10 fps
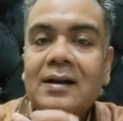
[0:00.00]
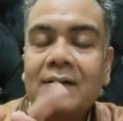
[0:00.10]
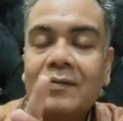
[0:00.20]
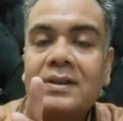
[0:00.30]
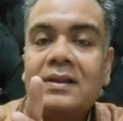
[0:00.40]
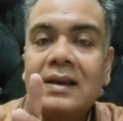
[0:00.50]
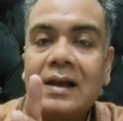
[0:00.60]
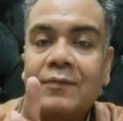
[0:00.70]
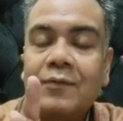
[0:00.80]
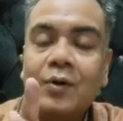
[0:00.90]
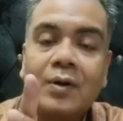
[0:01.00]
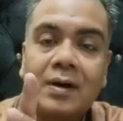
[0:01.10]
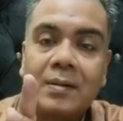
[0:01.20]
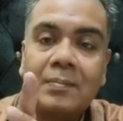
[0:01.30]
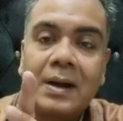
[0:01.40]
with for
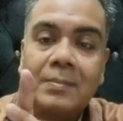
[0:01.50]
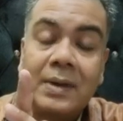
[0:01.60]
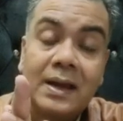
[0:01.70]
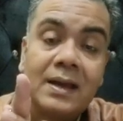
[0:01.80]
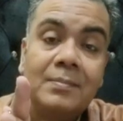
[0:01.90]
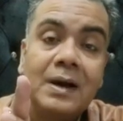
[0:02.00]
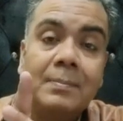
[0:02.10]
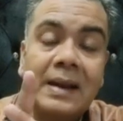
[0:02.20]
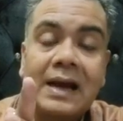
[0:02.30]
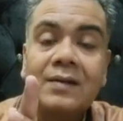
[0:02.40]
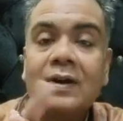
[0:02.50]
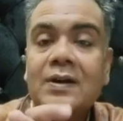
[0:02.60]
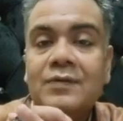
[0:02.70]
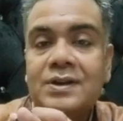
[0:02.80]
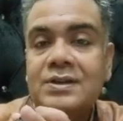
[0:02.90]
my making my black and white
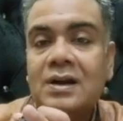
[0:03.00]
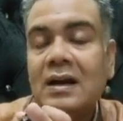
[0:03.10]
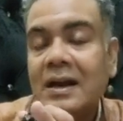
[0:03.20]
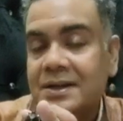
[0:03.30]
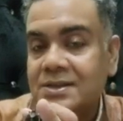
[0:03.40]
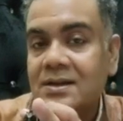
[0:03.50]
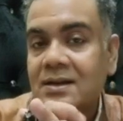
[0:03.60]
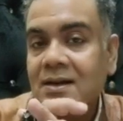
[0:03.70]
feature Lust.